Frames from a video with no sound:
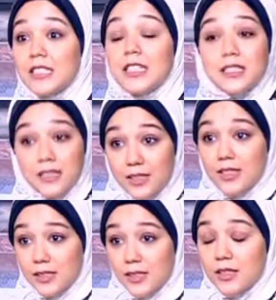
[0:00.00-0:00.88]
Yes,
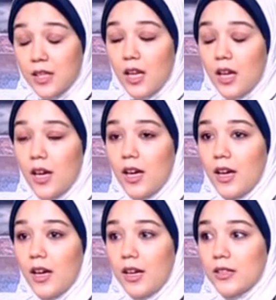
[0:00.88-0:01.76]

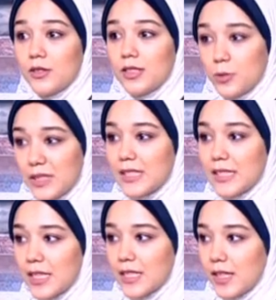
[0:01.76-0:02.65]
and we
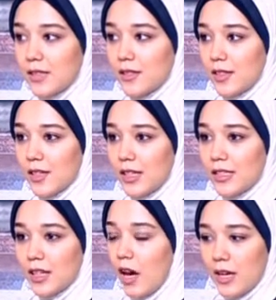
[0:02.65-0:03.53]
see that
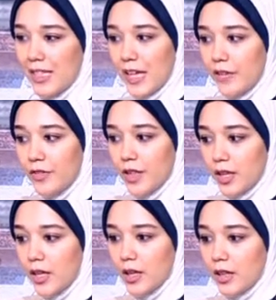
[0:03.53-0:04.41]
in
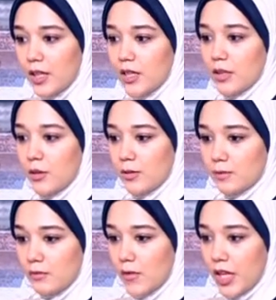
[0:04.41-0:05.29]
everything. I think
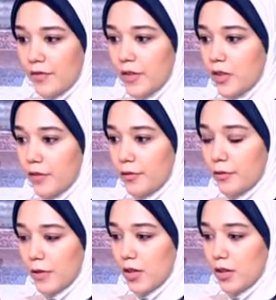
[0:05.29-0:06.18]
even
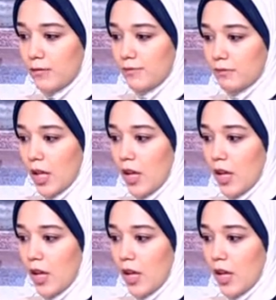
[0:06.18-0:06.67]
if the